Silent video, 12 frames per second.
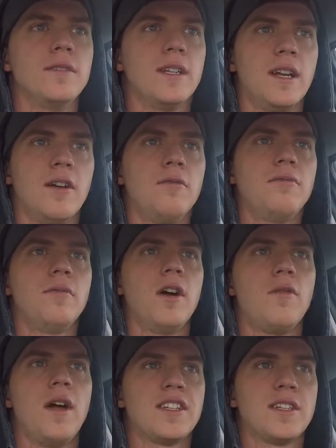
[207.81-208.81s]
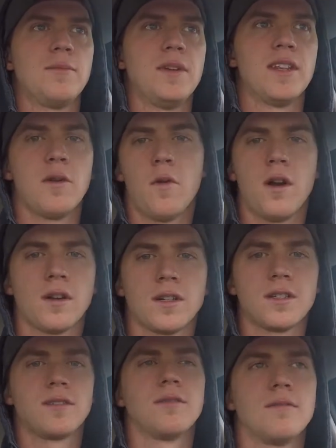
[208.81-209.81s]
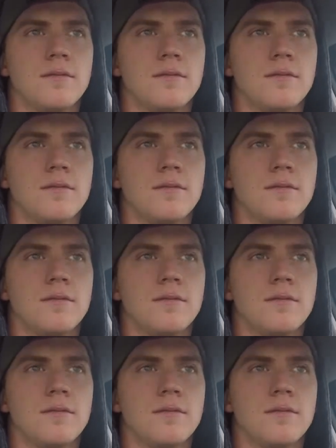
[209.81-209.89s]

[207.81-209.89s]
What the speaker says: you know, a recipe that works.